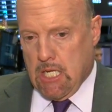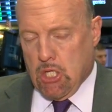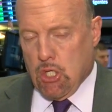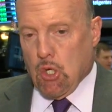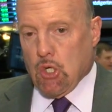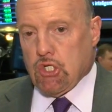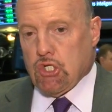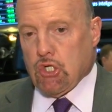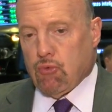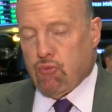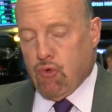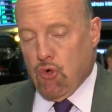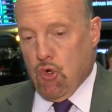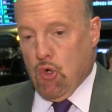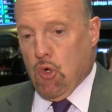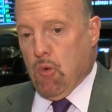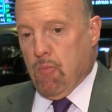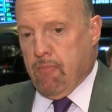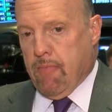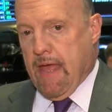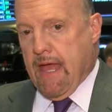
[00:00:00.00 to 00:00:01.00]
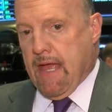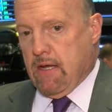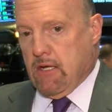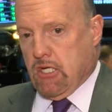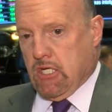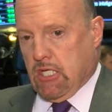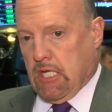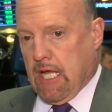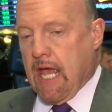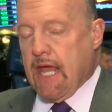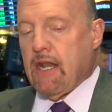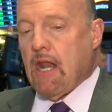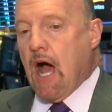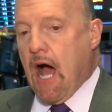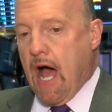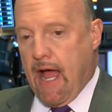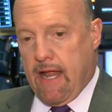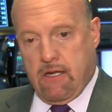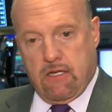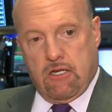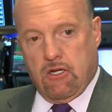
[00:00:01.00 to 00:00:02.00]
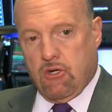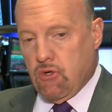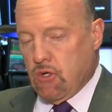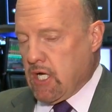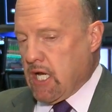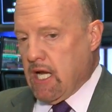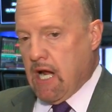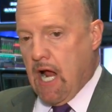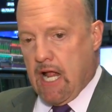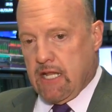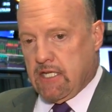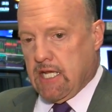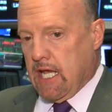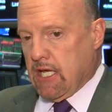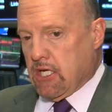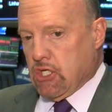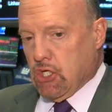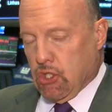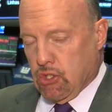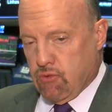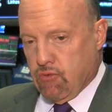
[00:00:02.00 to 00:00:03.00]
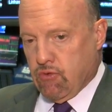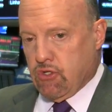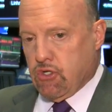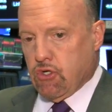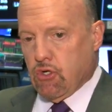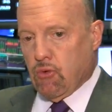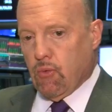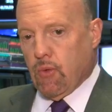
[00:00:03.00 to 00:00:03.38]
There's a room that you cannot take children to,